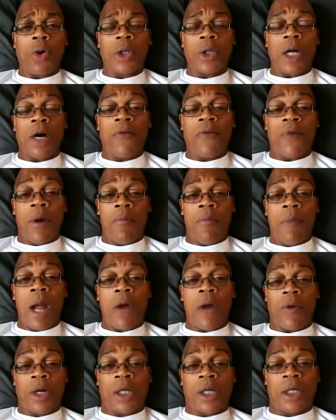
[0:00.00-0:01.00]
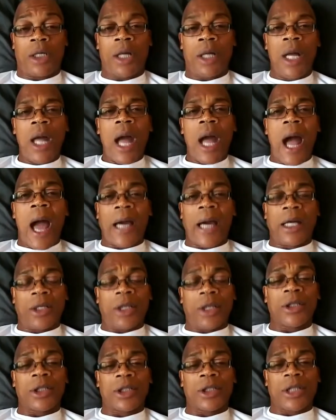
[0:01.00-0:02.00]
of America, I can
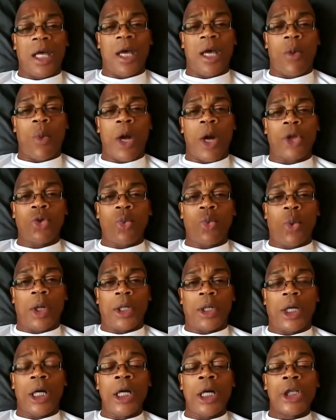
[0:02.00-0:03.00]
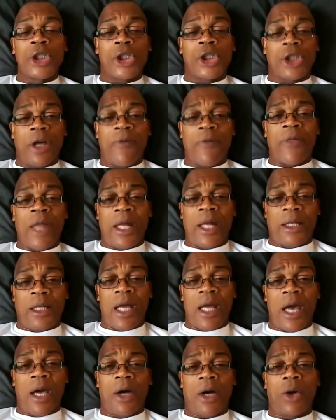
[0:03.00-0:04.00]
understand why you want to shut that
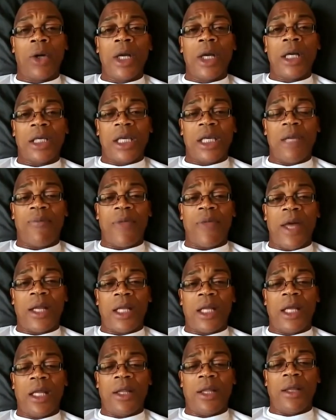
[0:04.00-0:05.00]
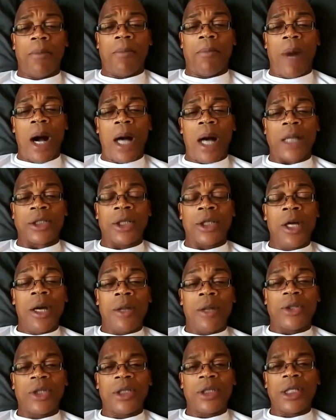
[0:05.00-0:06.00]
down. Keep that in the box.
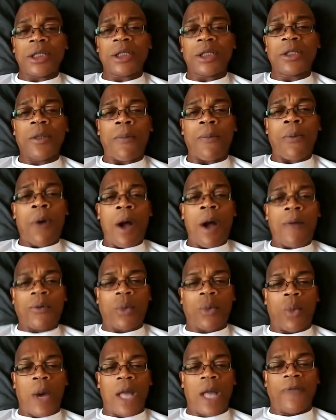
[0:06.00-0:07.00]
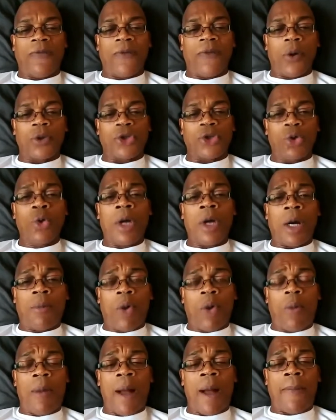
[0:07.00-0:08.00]
See, this is the problem, white folks. You come
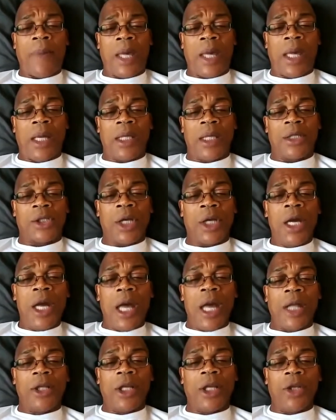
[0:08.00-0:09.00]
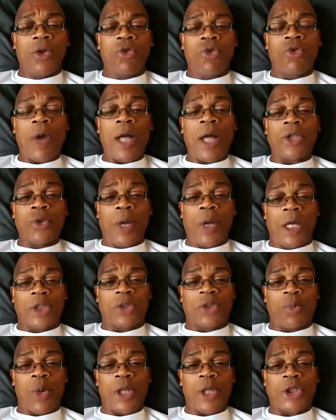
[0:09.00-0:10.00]
on my page and then you try to
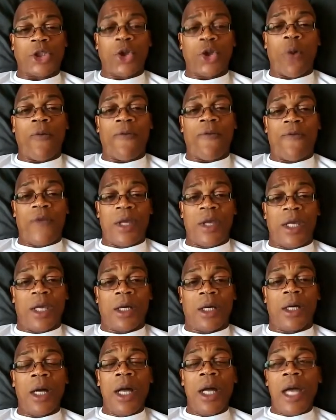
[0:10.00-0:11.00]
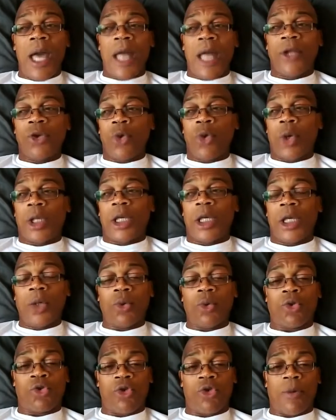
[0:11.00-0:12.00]
express your fear and your guilt
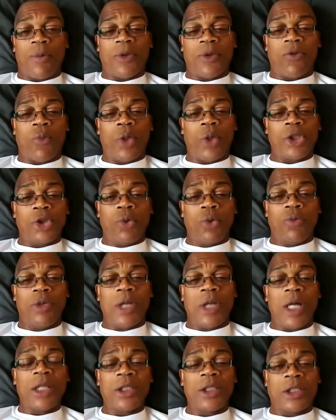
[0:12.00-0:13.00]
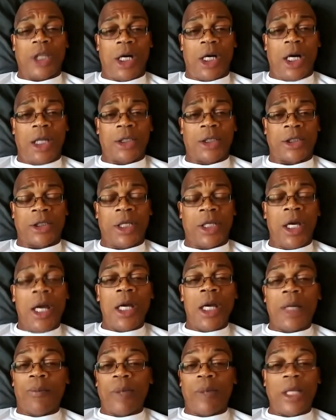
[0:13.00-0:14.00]
guilt tripping of what you've done to us.
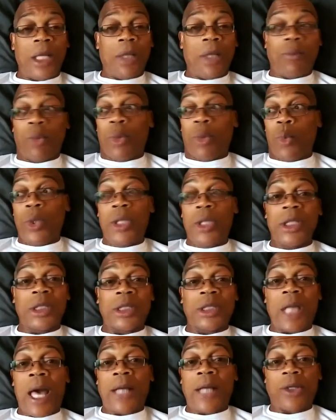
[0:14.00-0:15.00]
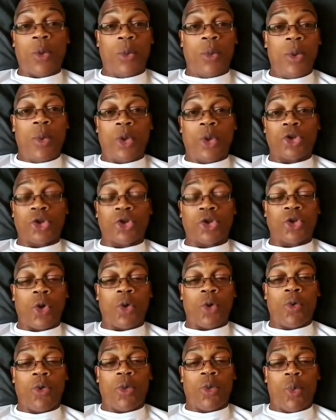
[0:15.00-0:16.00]
But then when we decide that we want to
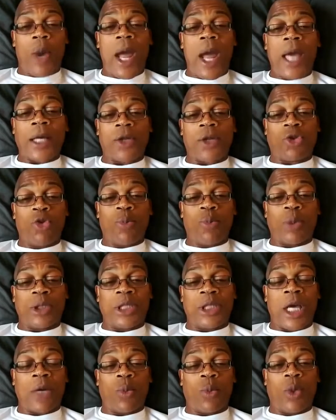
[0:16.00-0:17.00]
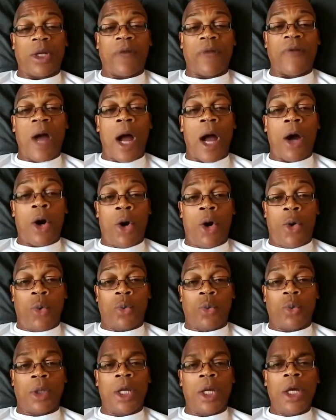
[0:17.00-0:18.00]
circle the wagons to protect one of our
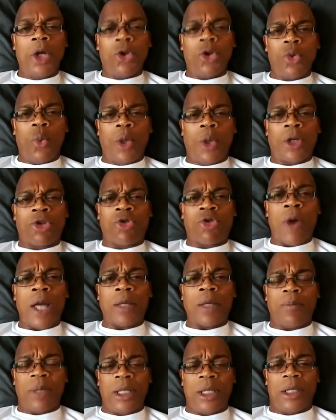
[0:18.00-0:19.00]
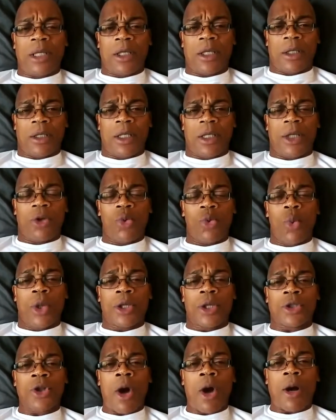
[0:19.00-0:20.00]
own, you want to try to belittle it. You want
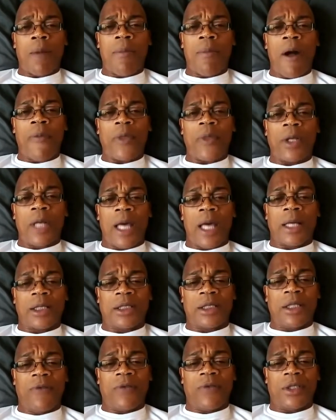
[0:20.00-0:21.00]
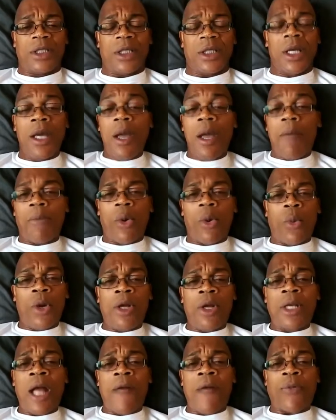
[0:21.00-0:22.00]
to talk about the negativity. But we're
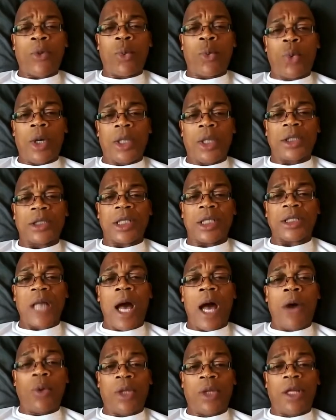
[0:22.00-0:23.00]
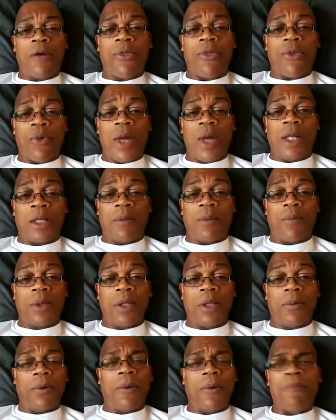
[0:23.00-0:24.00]
not the ones that's out here threatening
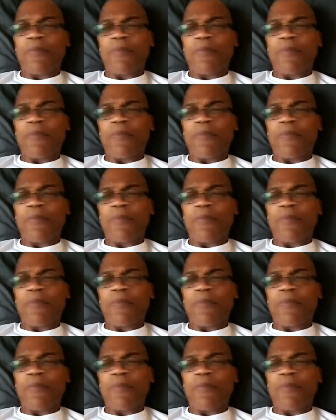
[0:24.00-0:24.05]
people.